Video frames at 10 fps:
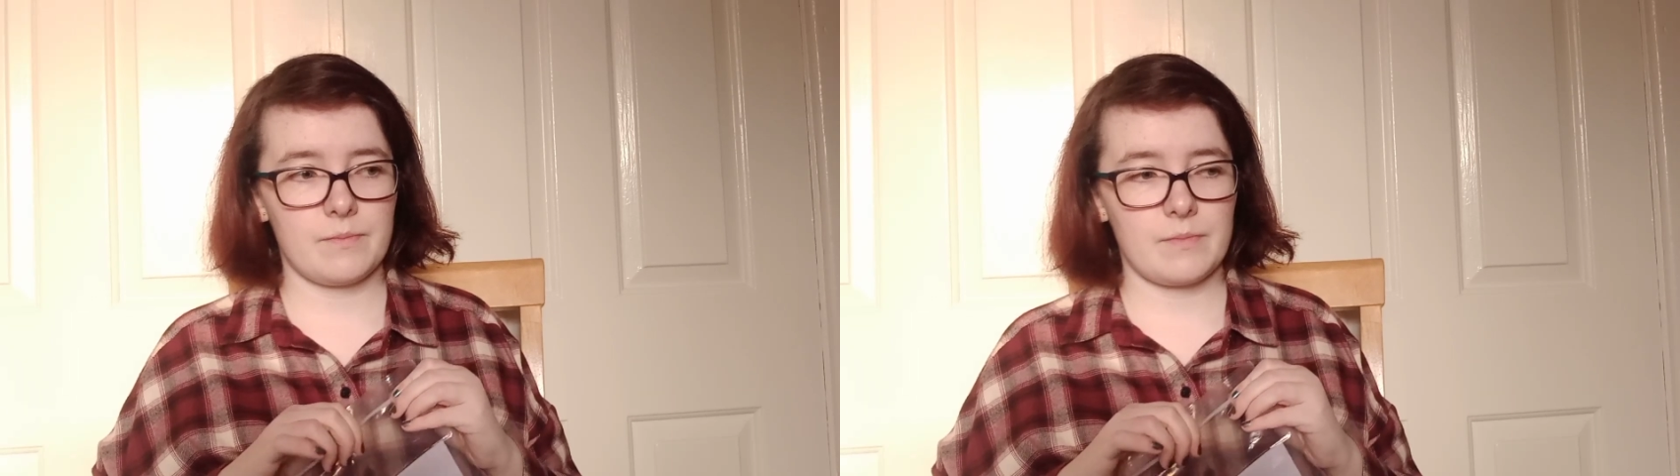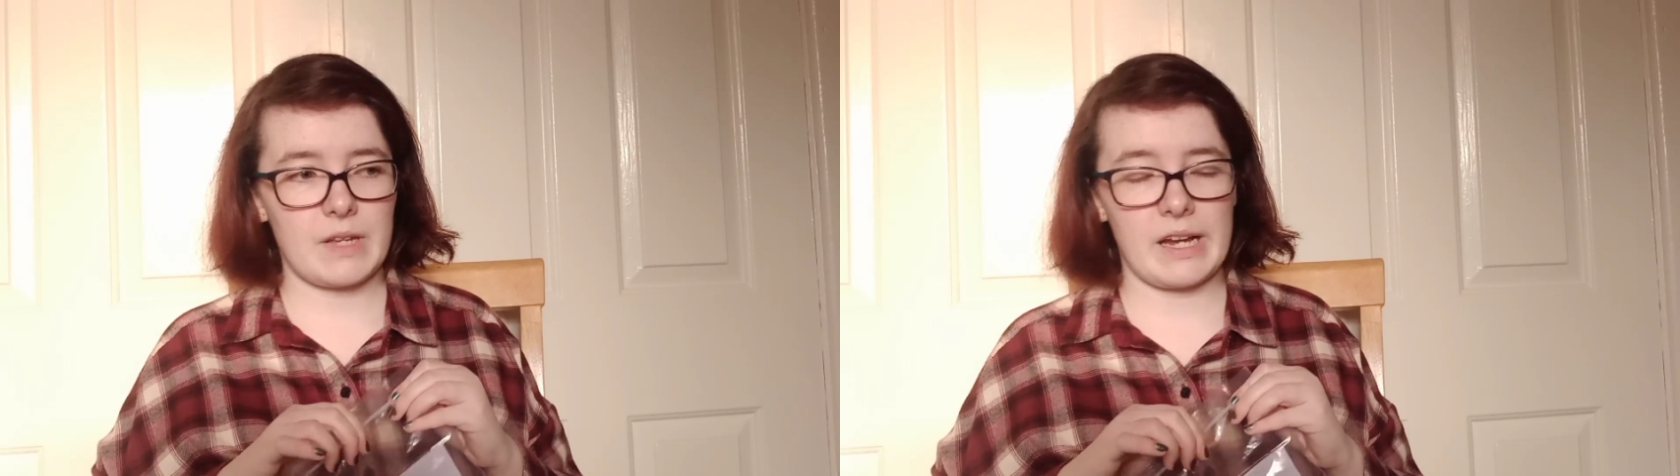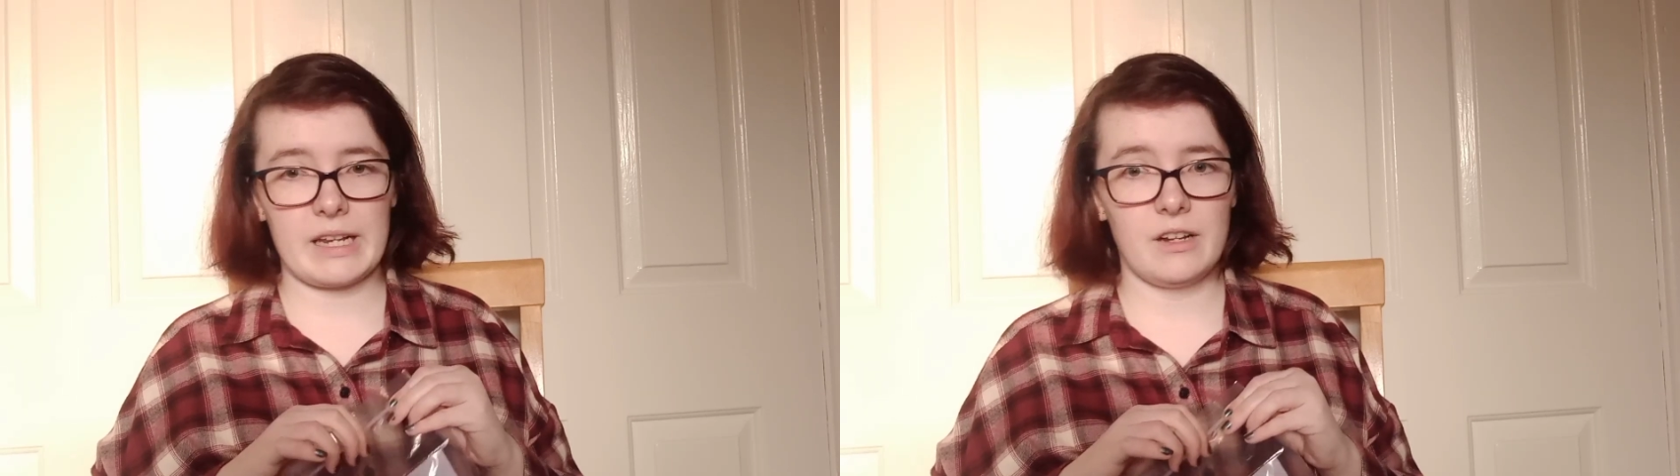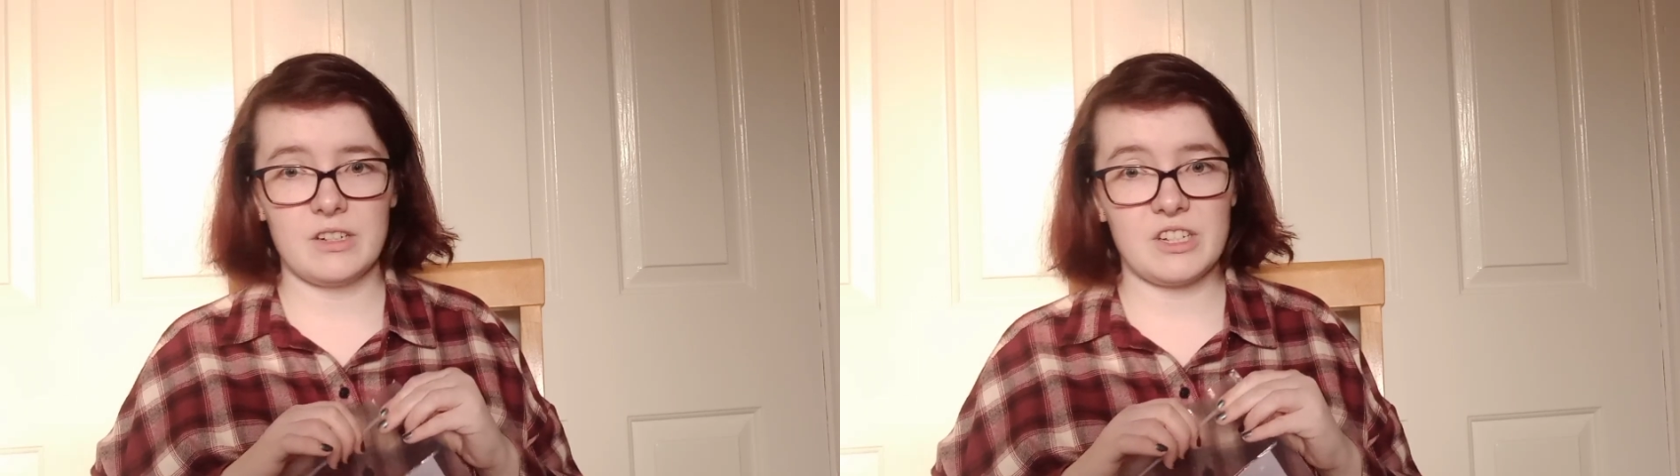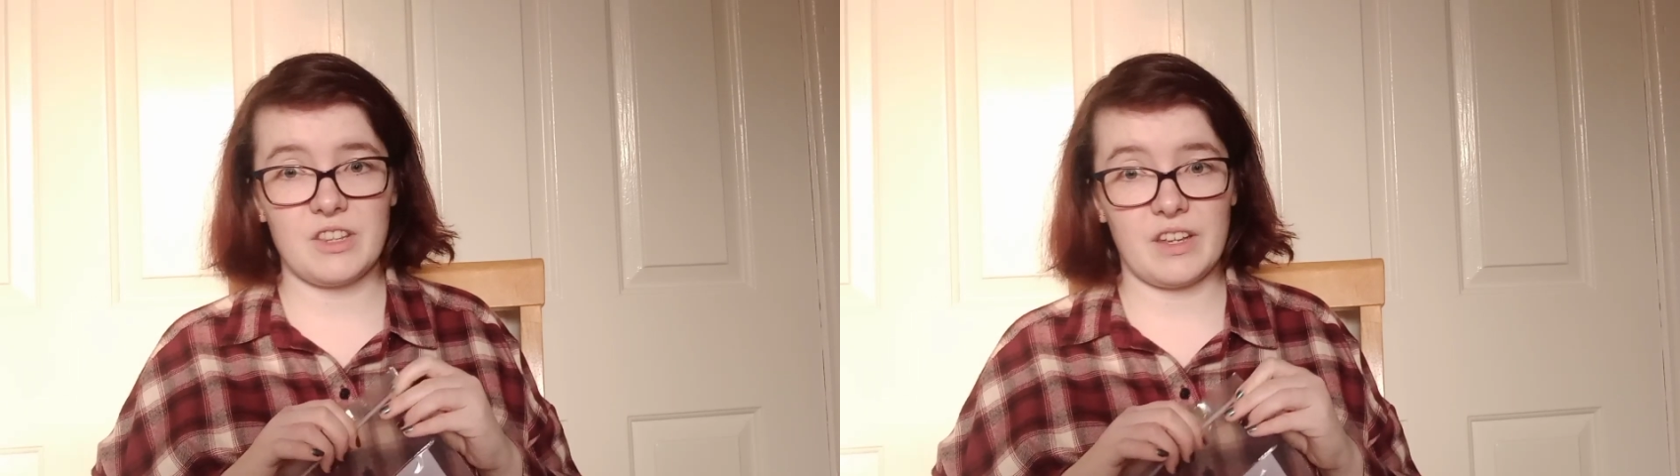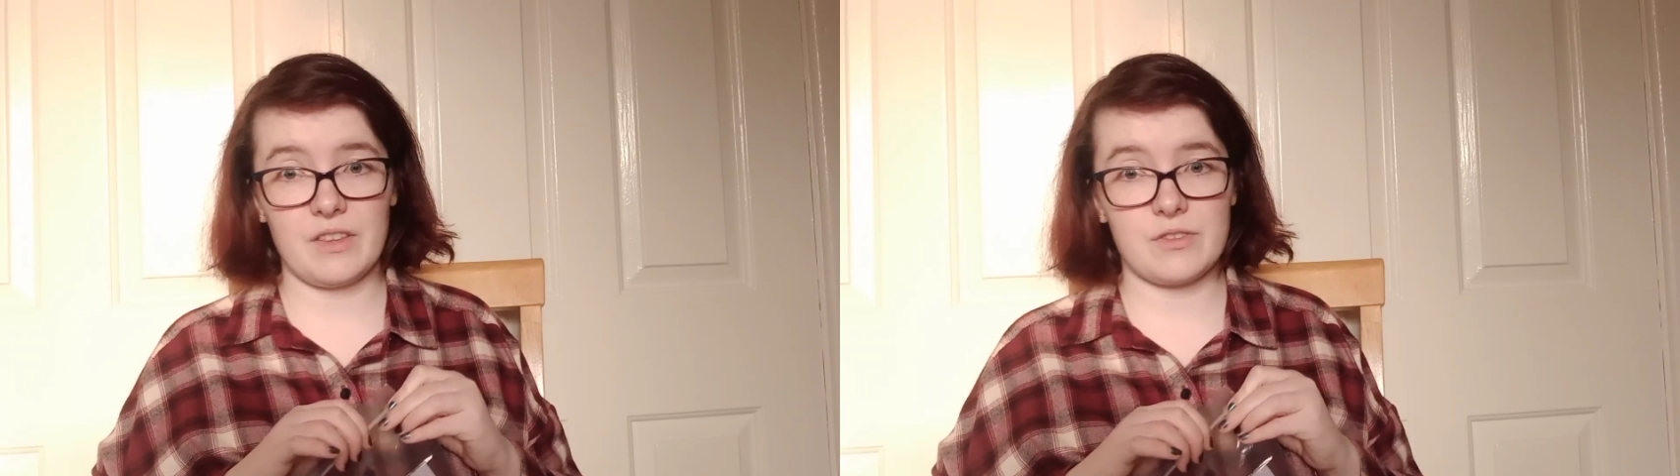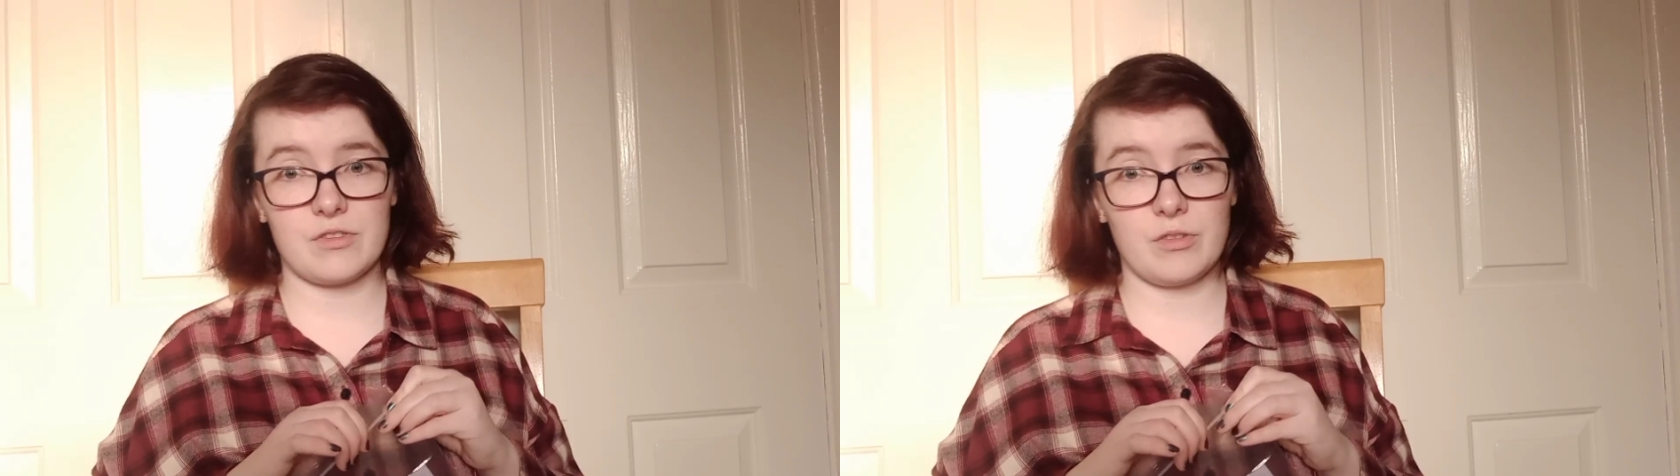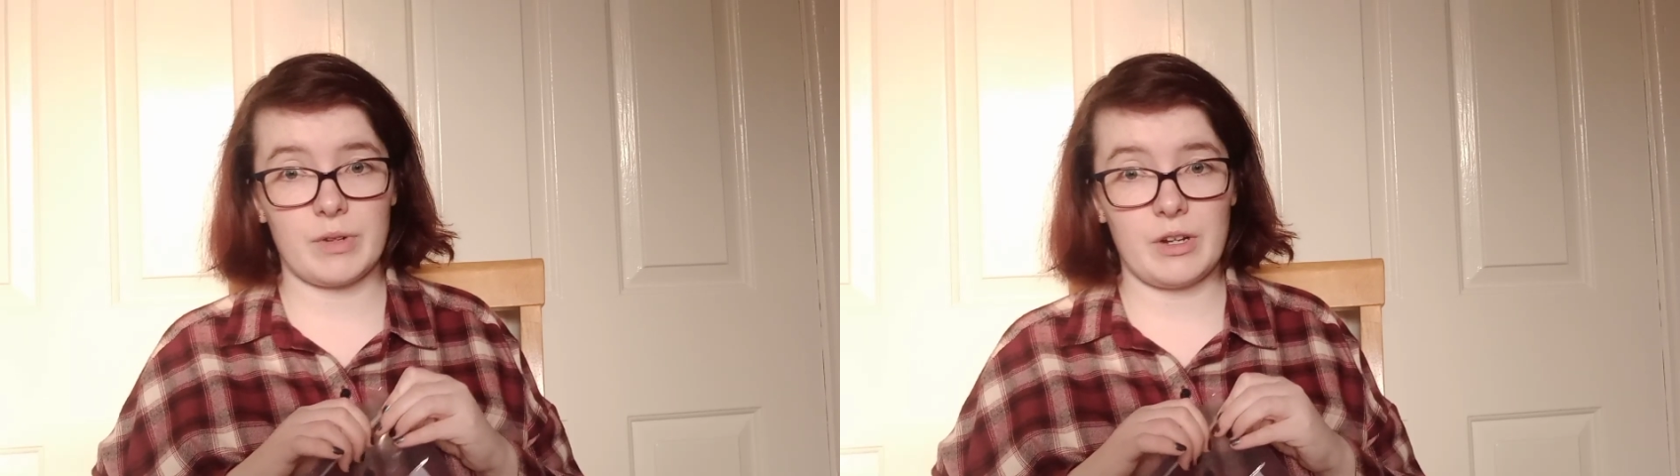I clearly didn't think this
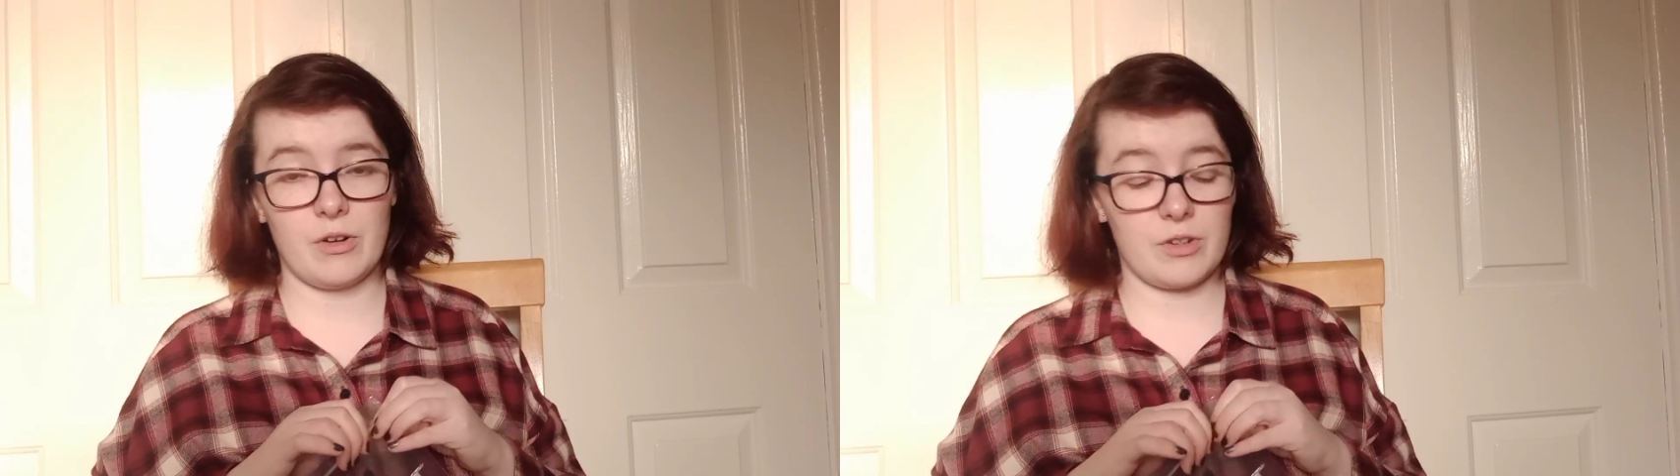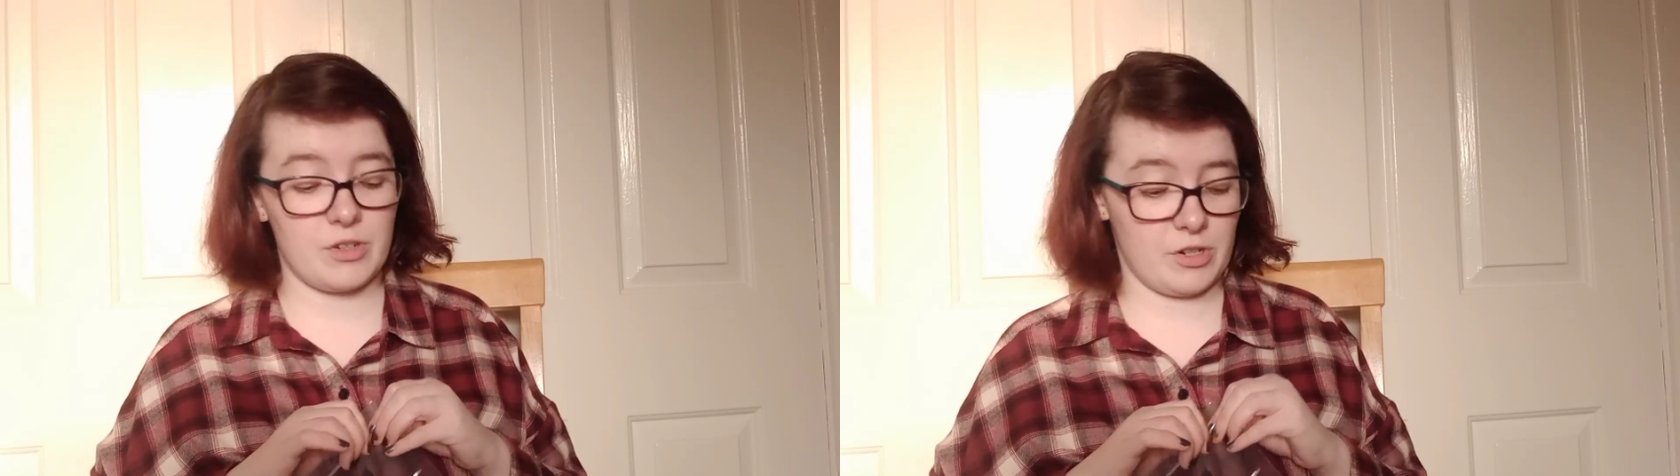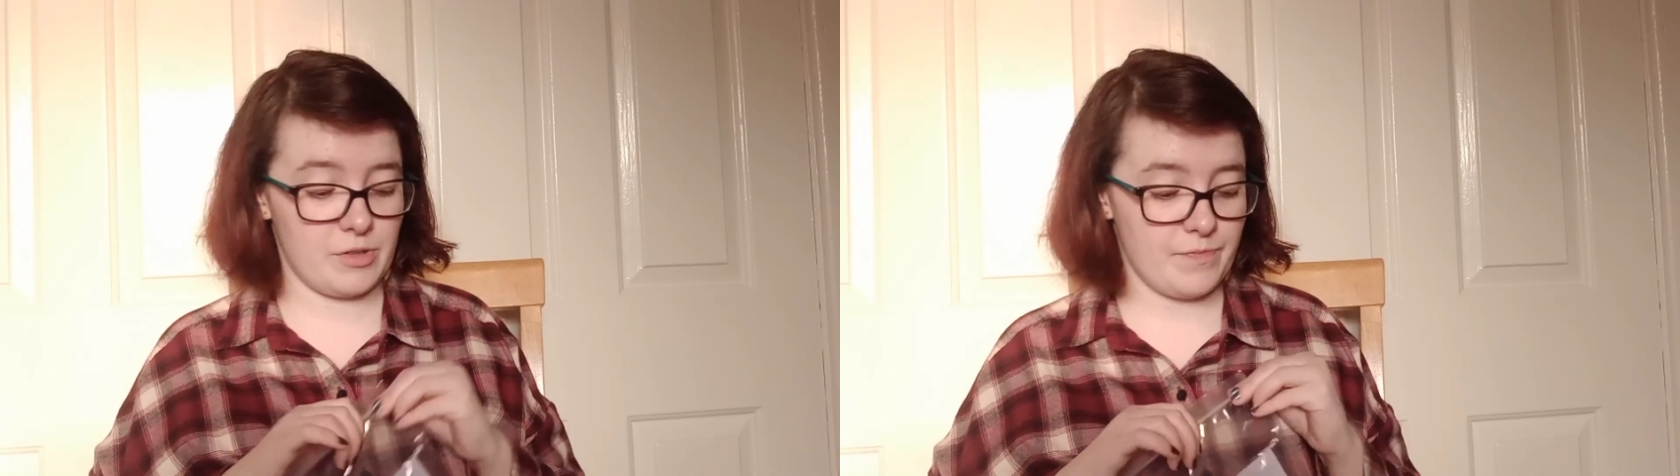through when I ordered it.